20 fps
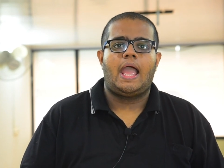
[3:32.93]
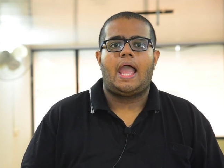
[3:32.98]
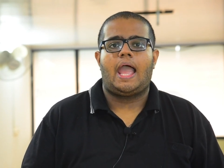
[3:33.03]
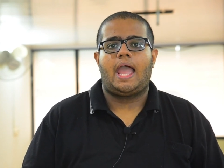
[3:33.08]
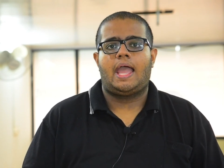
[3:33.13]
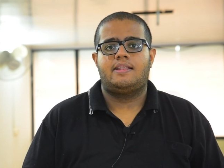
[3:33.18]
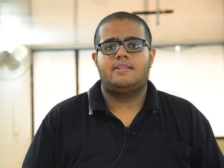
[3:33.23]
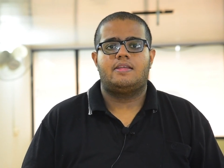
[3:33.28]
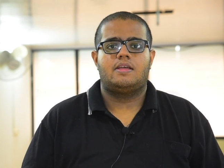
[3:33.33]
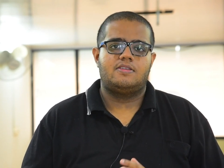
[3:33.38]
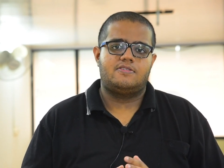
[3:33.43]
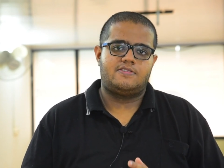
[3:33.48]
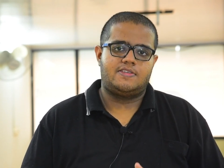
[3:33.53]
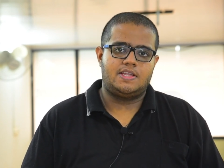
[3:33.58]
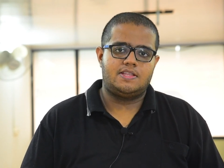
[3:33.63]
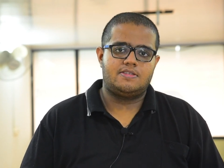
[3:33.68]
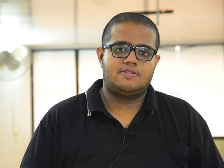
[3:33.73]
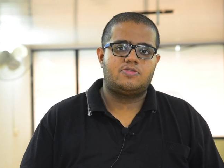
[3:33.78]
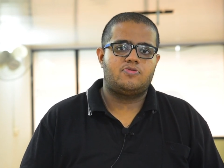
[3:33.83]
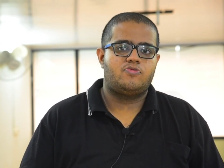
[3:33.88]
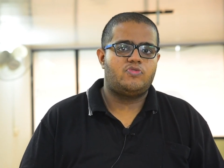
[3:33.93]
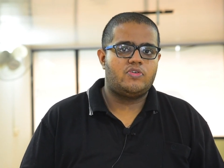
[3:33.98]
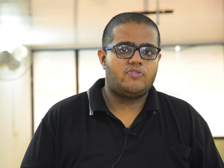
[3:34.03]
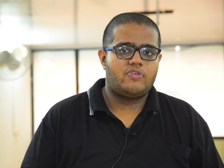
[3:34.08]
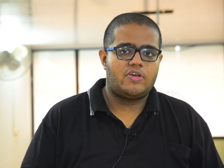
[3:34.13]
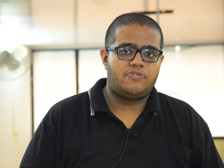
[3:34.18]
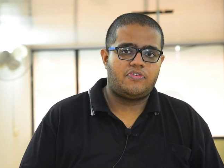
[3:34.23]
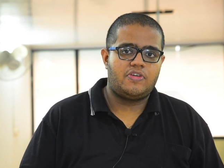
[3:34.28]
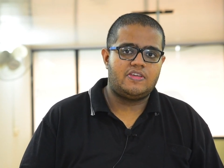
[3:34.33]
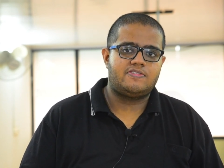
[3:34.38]
And since we
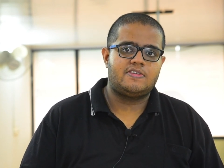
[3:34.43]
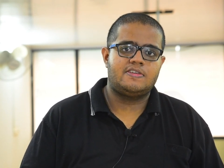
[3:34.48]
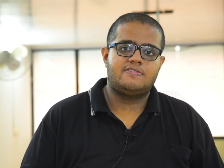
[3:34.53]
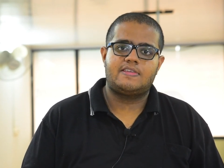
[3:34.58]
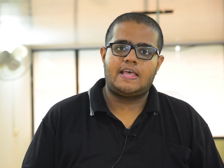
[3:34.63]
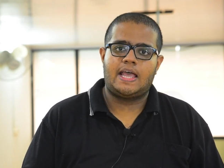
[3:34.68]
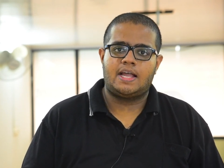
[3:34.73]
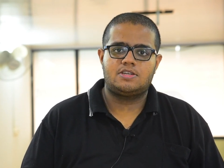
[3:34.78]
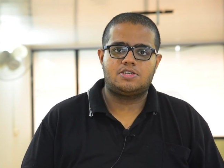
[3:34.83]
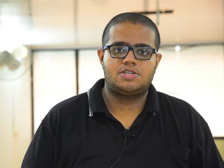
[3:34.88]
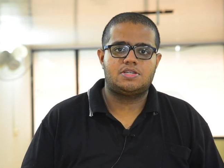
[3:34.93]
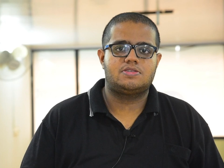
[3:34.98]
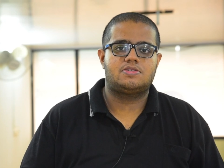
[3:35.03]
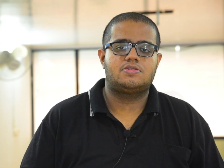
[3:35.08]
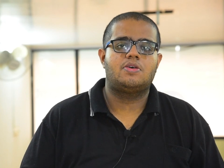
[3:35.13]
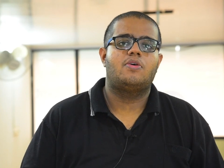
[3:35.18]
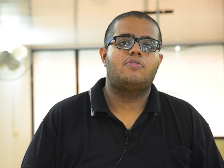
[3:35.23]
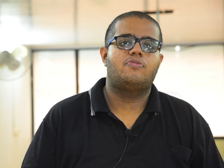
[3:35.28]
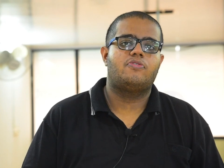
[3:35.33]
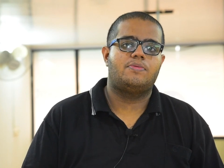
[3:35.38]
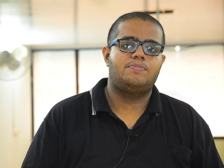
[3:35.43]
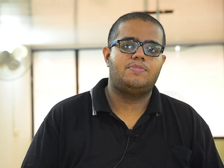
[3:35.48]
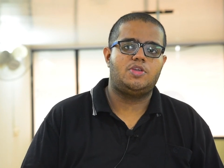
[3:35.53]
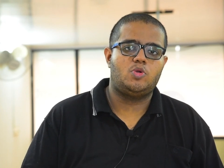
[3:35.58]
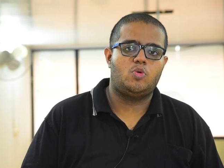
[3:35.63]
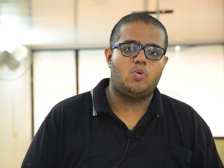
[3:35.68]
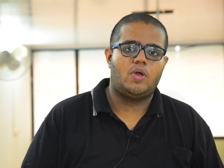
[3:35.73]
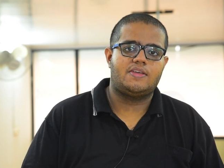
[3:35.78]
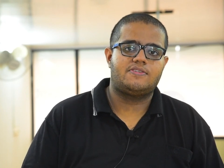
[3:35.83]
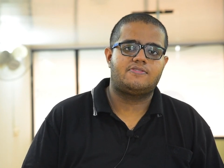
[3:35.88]
were facing sanctions from
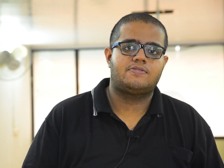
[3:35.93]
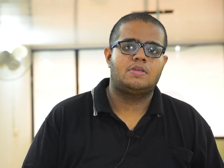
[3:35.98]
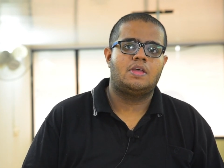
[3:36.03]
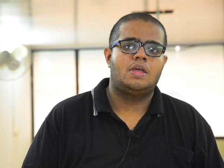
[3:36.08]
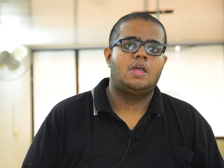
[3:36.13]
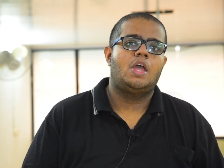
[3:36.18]
US,